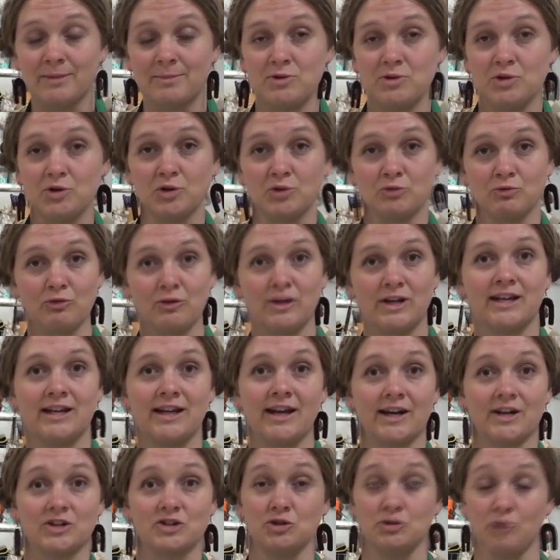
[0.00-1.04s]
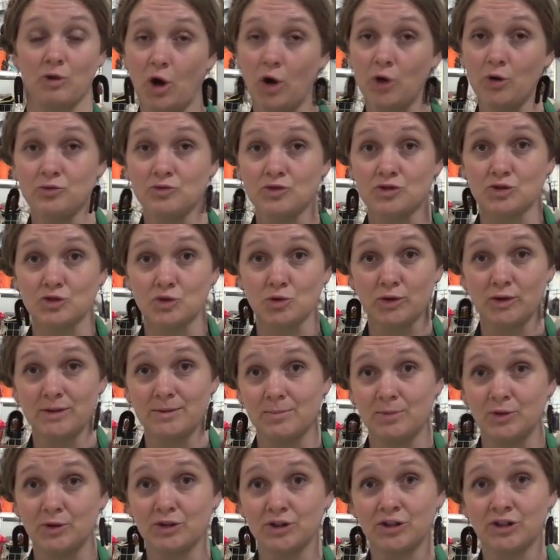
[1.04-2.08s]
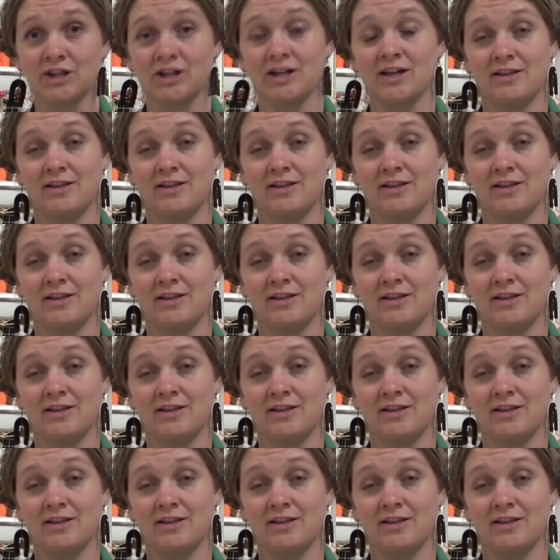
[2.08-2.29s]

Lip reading: Maybe you can reenact your own storybook,